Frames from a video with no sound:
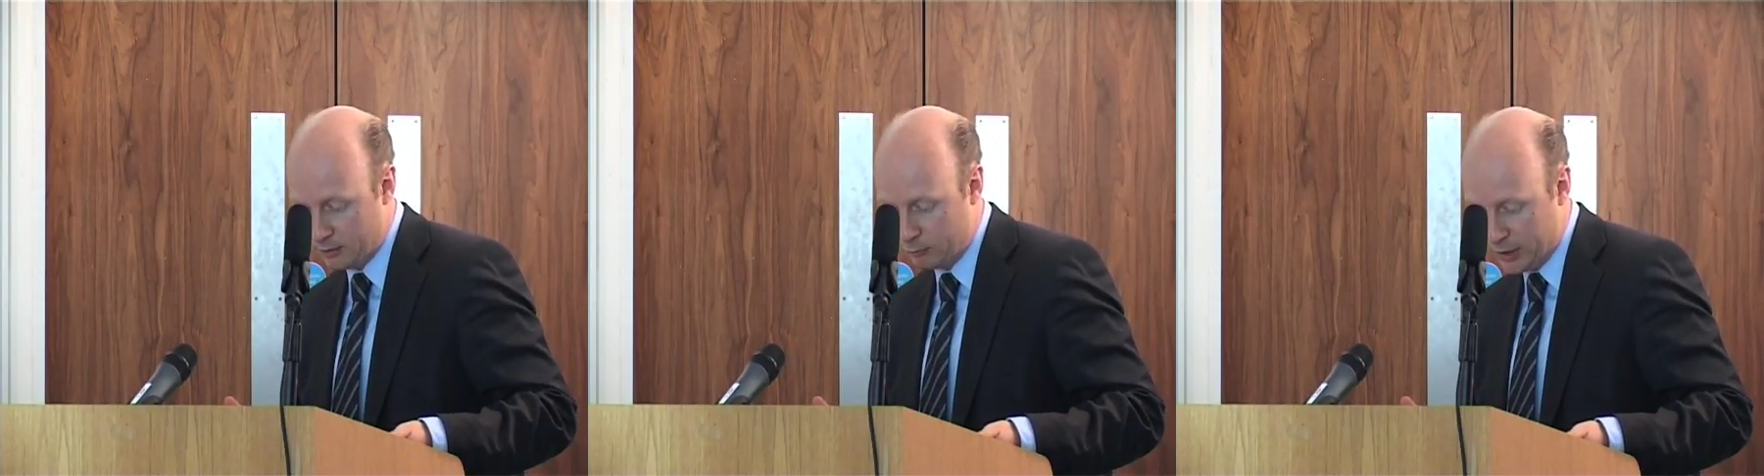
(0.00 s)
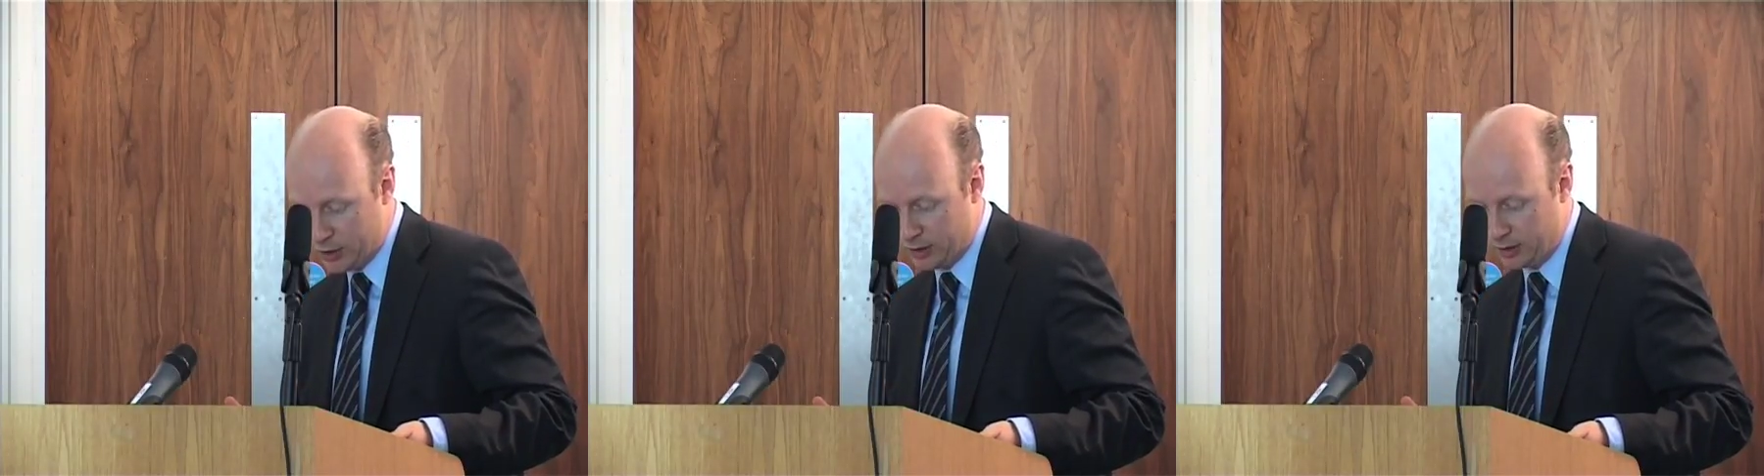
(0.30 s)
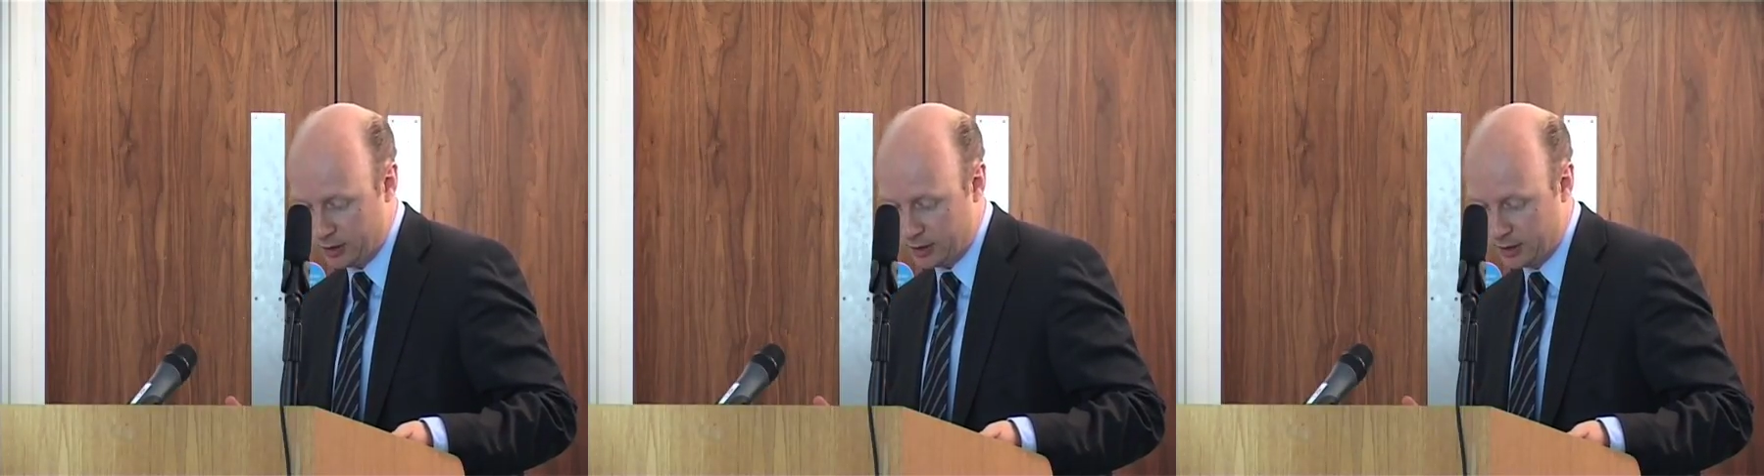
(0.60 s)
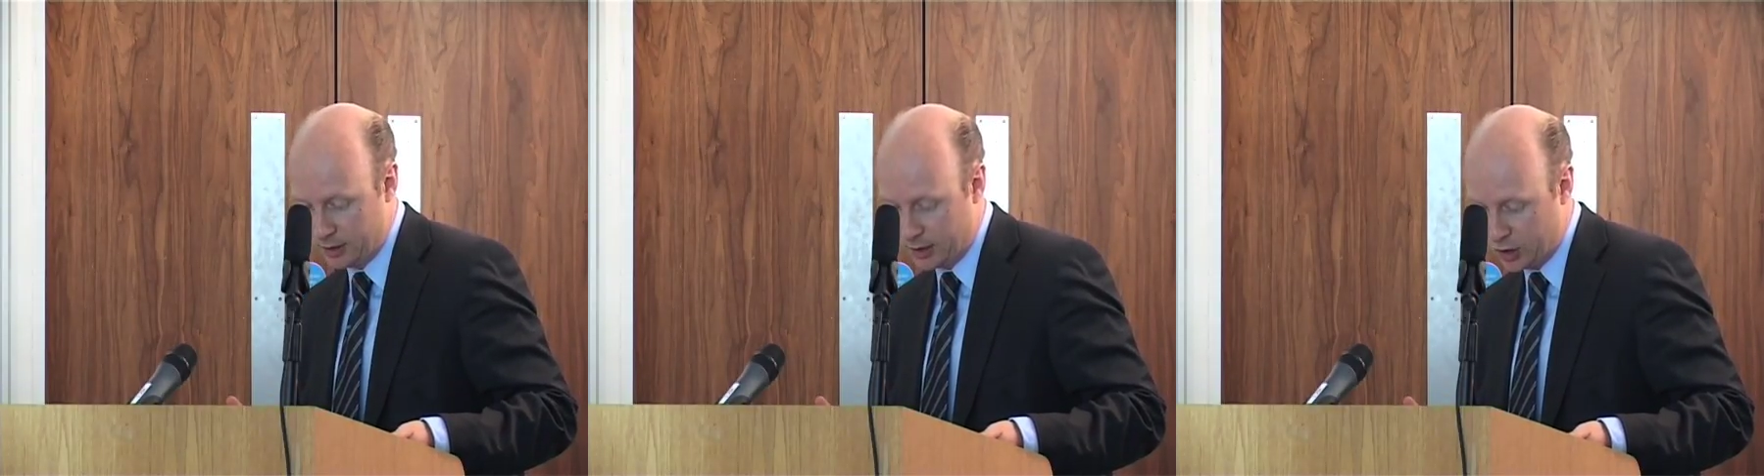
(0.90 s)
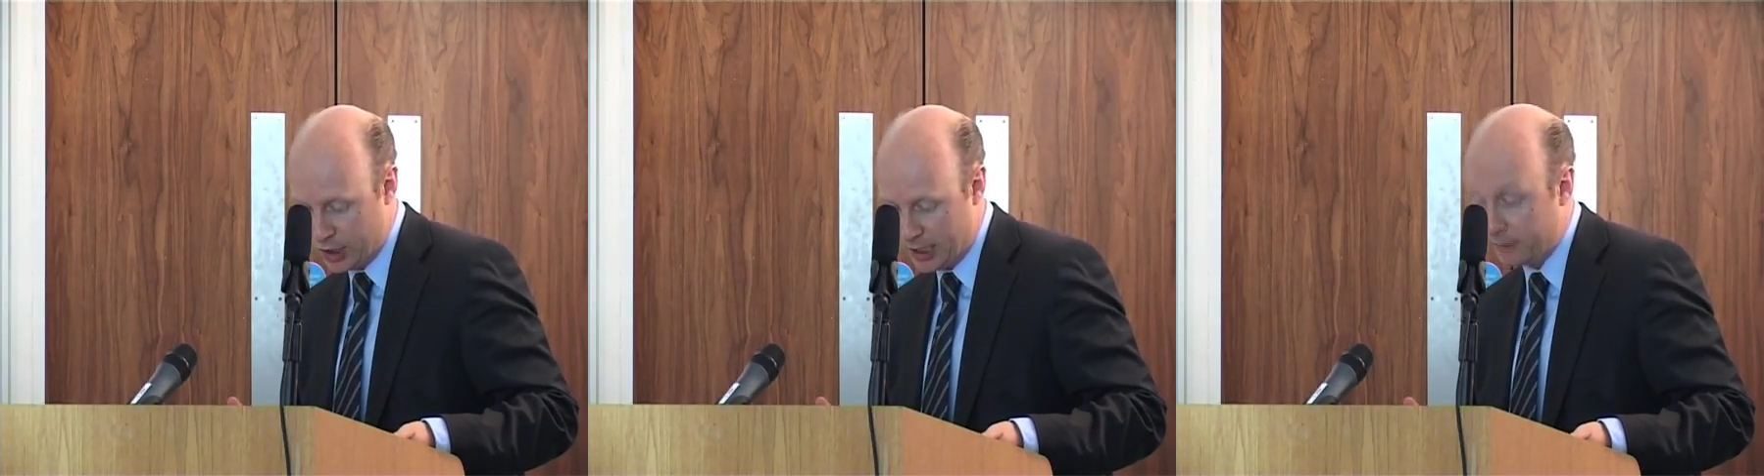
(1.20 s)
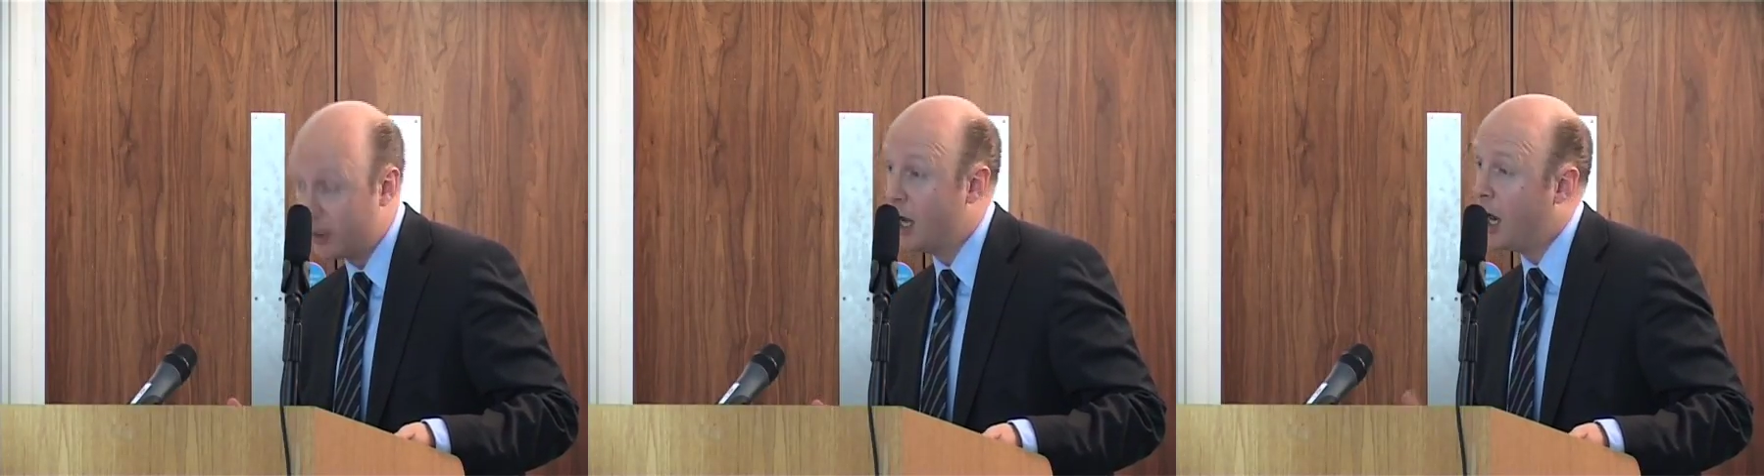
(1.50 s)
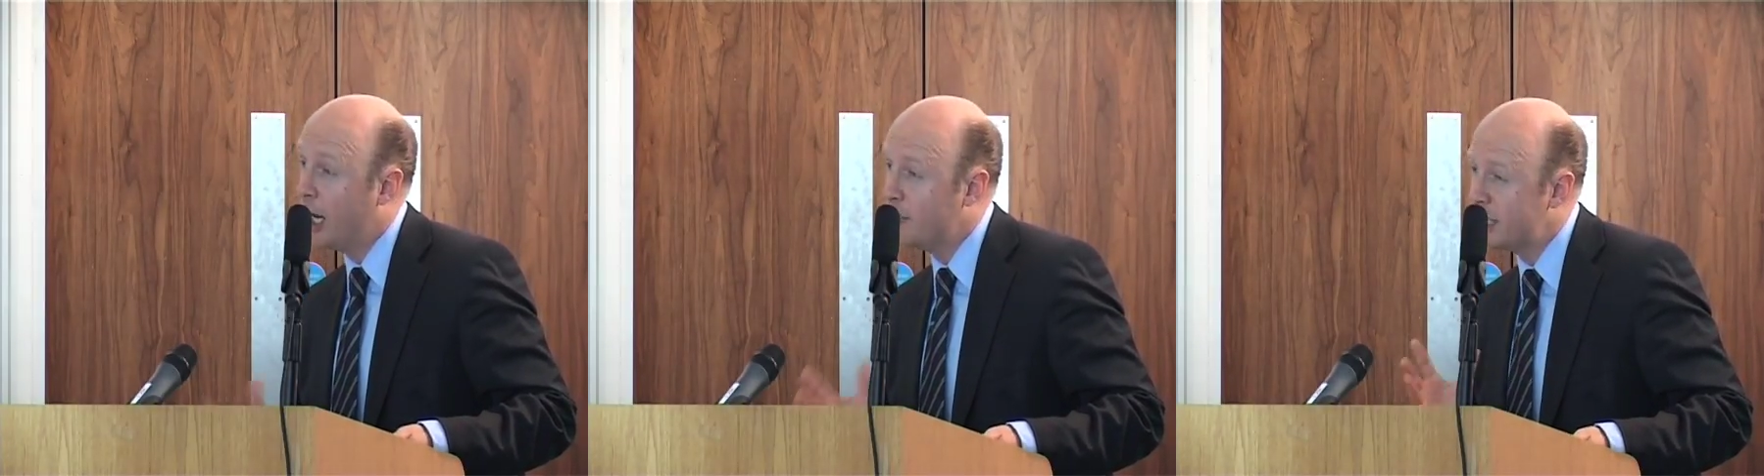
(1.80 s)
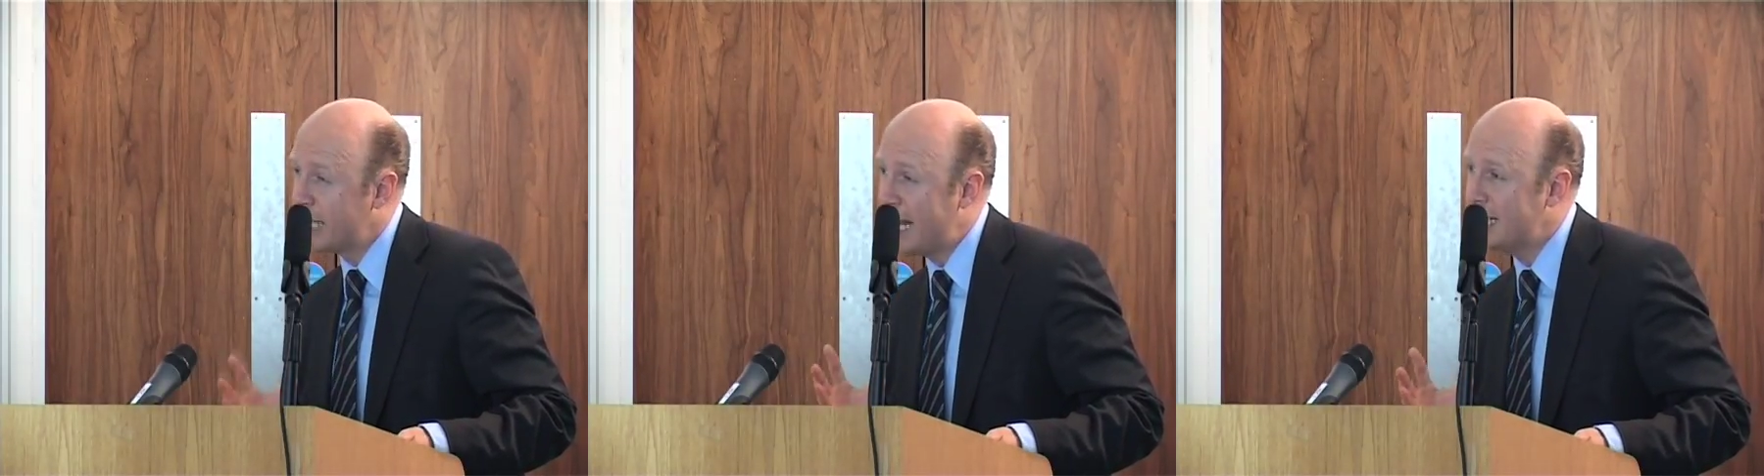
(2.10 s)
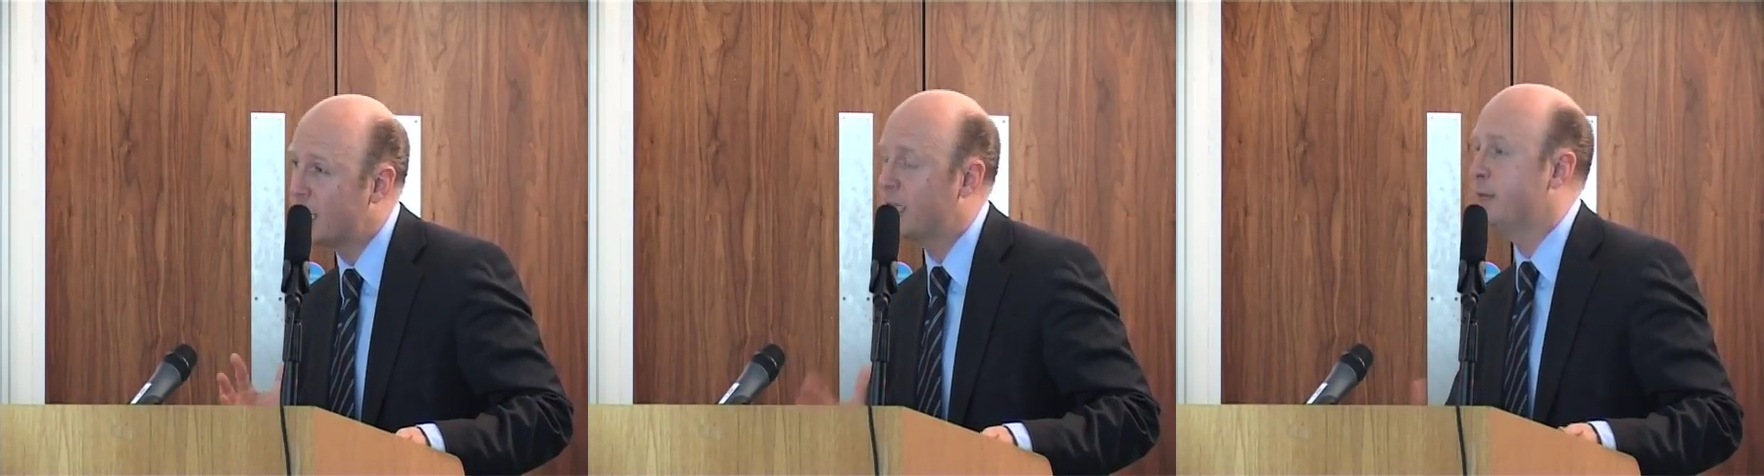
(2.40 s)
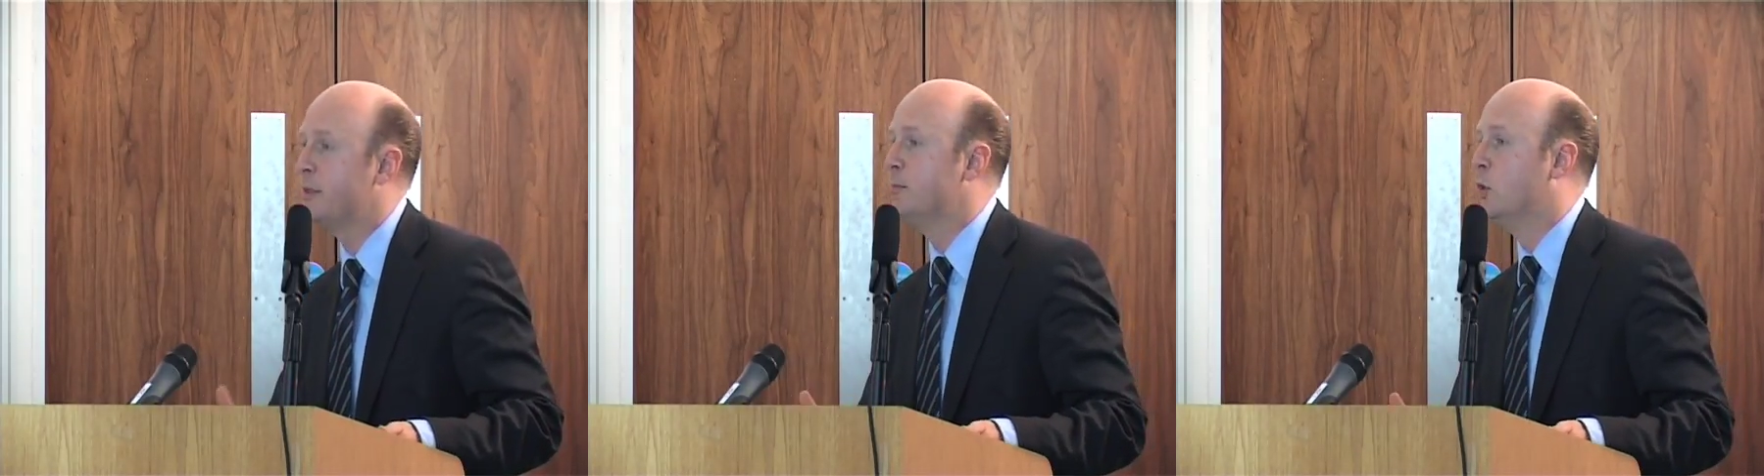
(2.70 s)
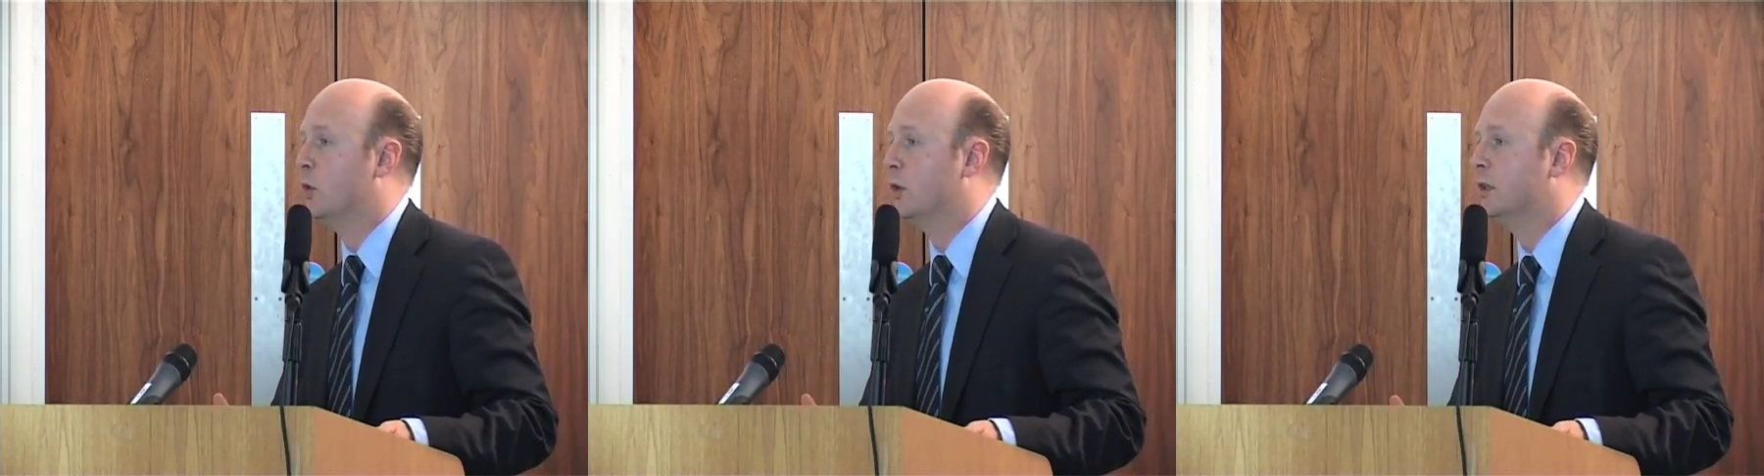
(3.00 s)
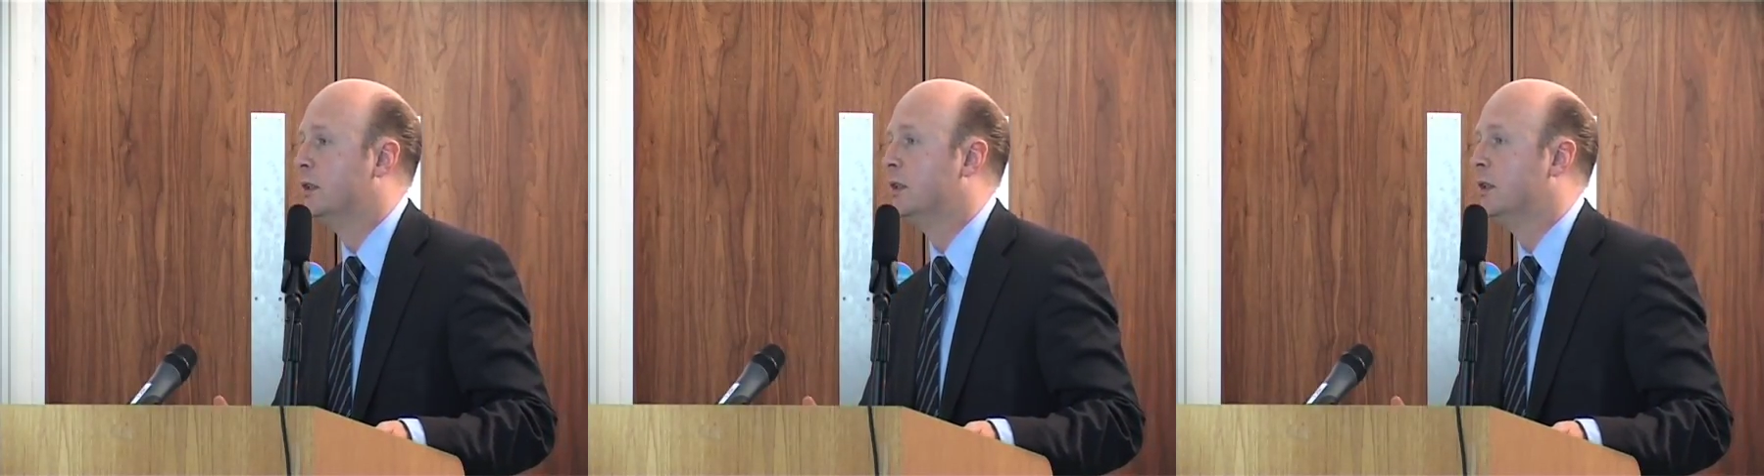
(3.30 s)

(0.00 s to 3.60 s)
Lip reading: region can achieve. I am 10 times more